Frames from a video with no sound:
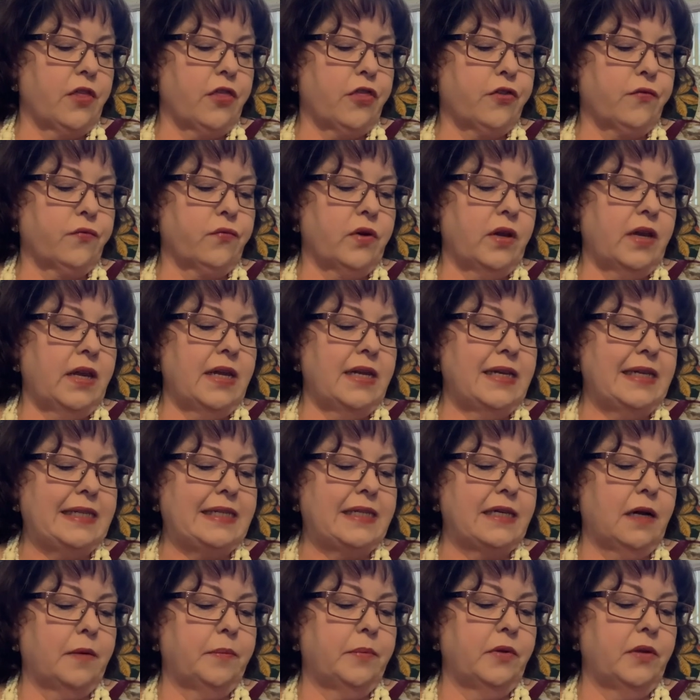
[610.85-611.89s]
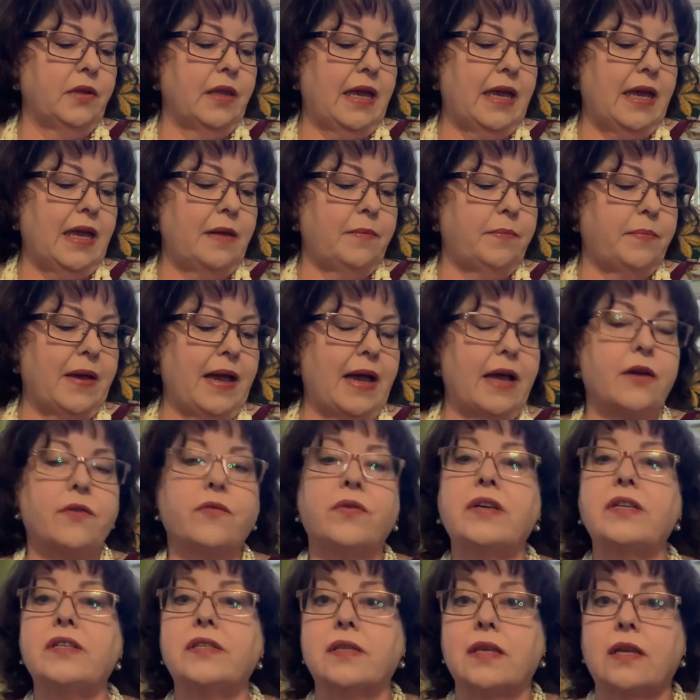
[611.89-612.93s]
three AA
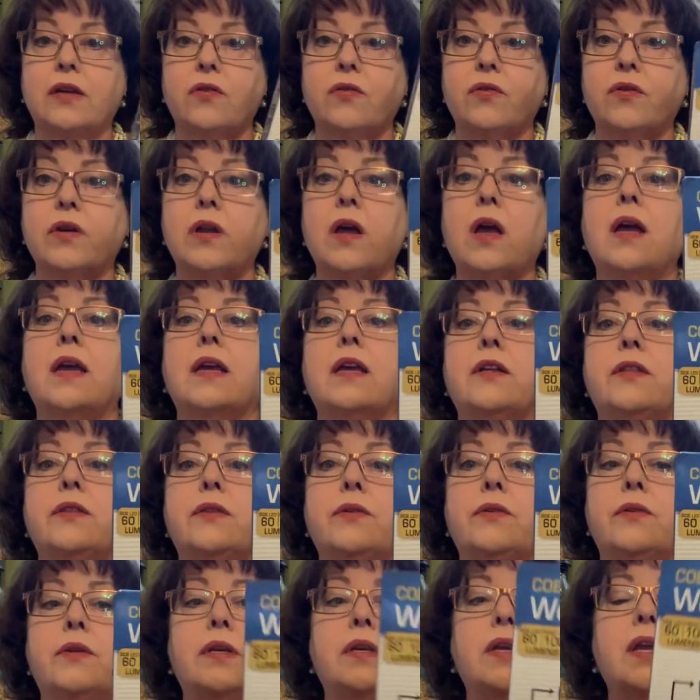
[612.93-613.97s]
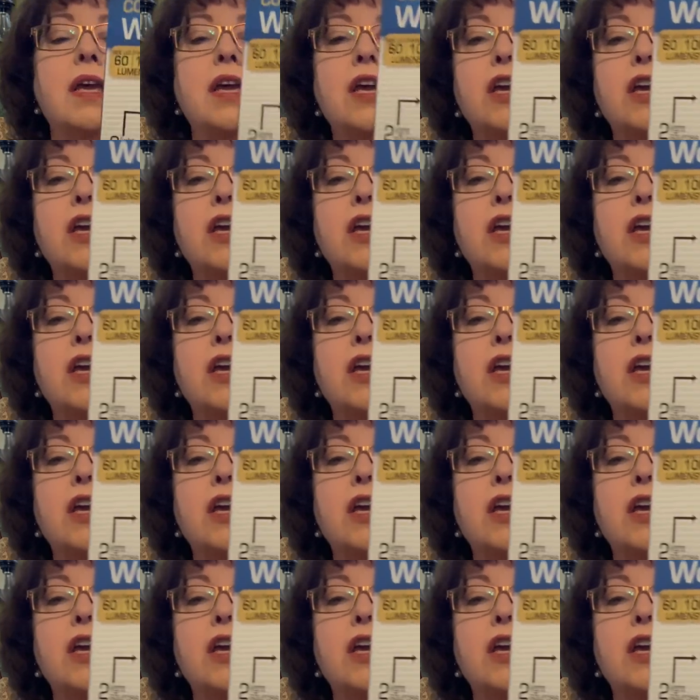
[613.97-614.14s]
batteries that are not included.